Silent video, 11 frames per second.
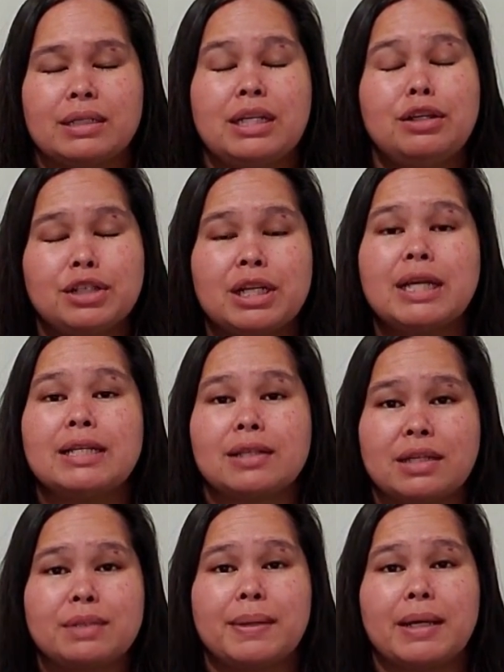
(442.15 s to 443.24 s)
usually lays
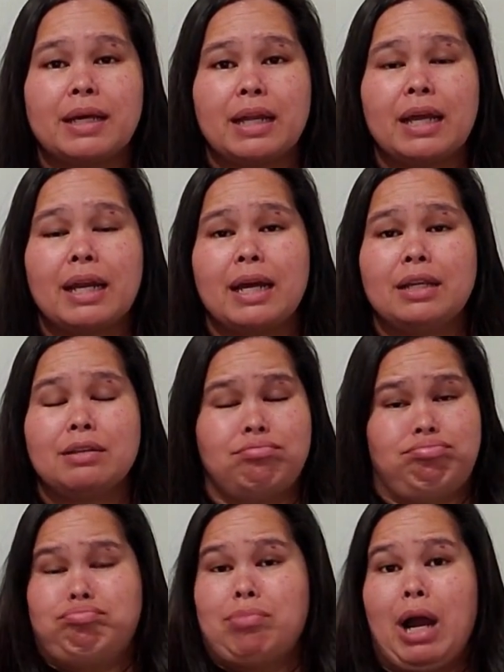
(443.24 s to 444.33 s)
on his bed, and
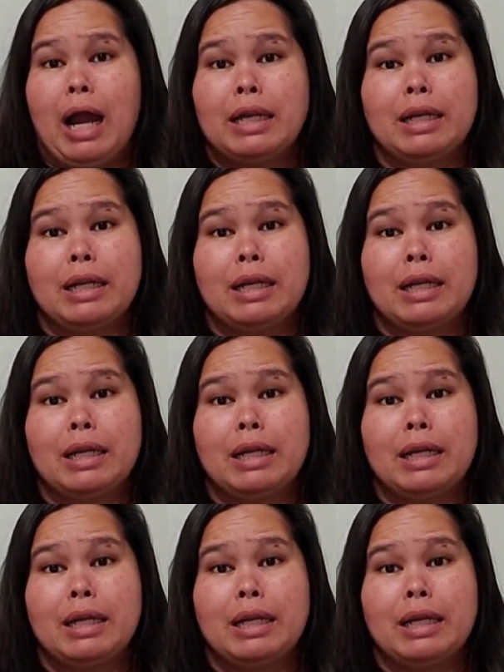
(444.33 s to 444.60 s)
I